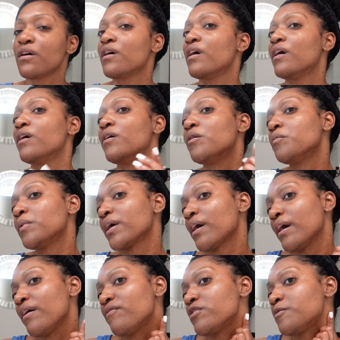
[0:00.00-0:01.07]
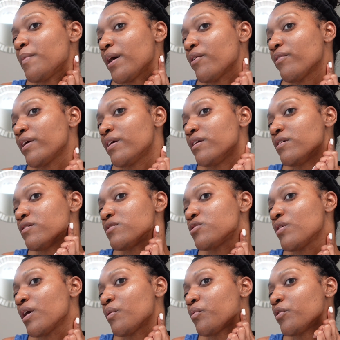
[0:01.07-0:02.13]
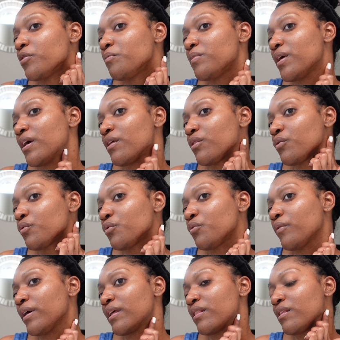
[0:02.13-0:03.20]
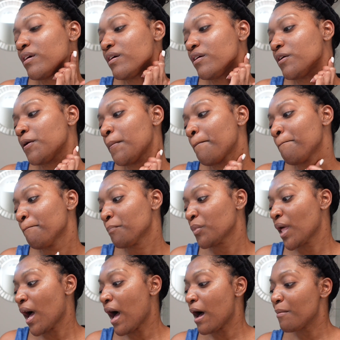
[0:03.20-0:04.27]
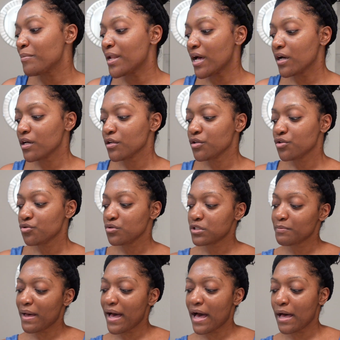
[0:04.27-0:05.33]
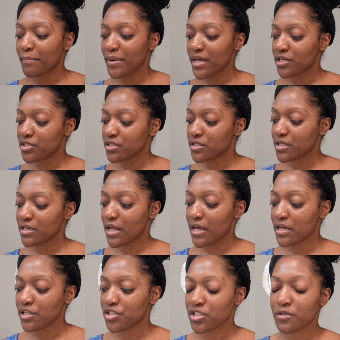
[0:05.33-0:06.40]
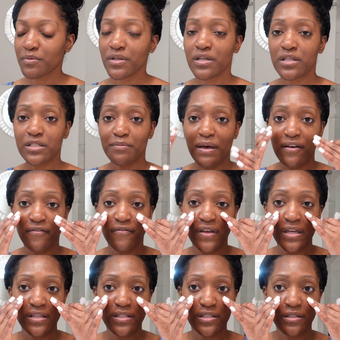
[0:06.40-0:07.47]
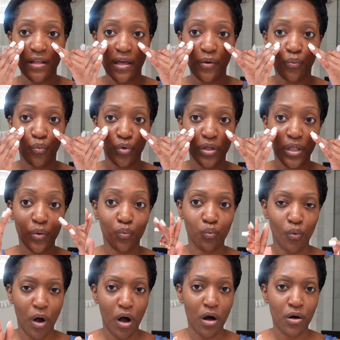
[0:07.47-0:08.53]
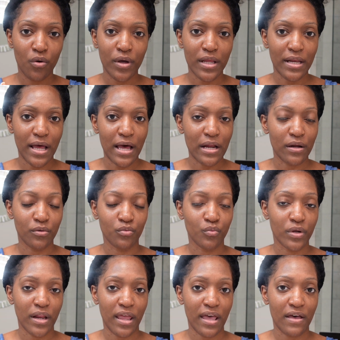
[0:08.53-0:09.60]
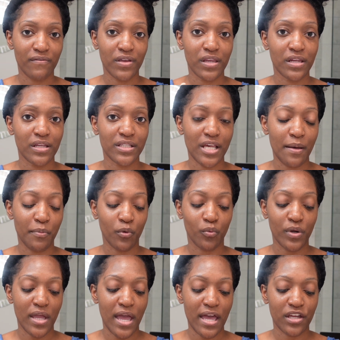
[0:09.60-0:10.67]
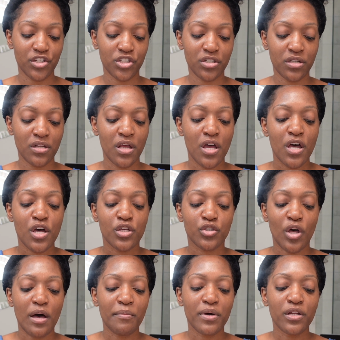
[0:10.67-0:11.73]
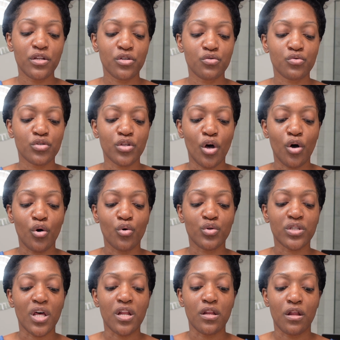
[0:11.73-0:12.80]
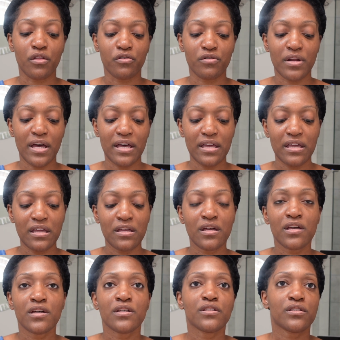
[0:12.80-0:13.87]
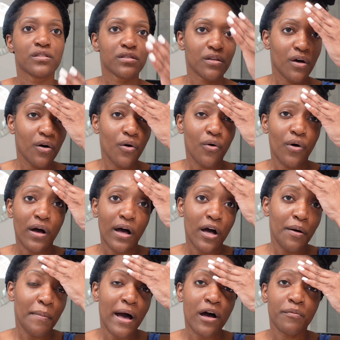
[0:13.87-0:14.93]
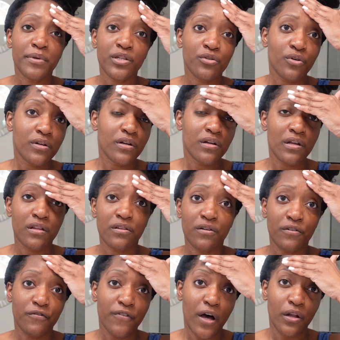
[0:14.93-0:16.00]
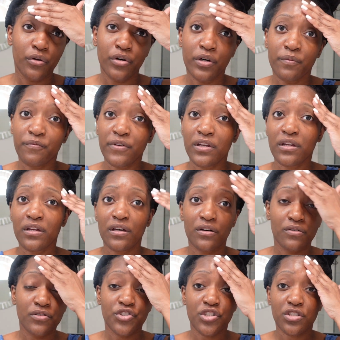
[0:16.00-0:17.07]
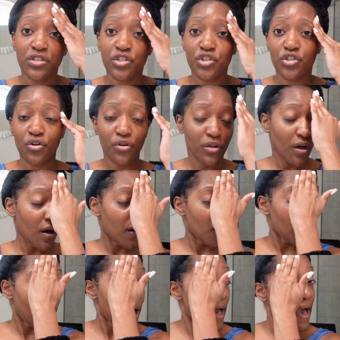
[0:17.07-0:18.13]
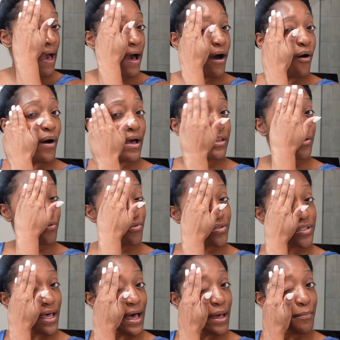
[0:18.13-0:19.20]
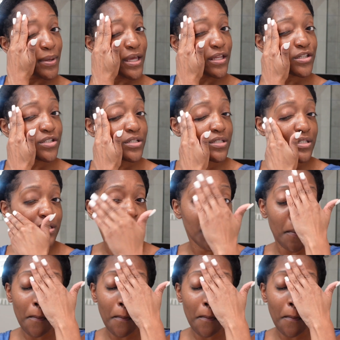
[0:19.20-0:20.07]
Like I have a spot right here, so I rub that through right there. I'm not gonna use my eye patches tonight just because my face is like really raw and I don't wanna have any type of reaction. So I'm gonna use those another night. So I'll be doing another follow-up video just to show y'all how I use the eye patches.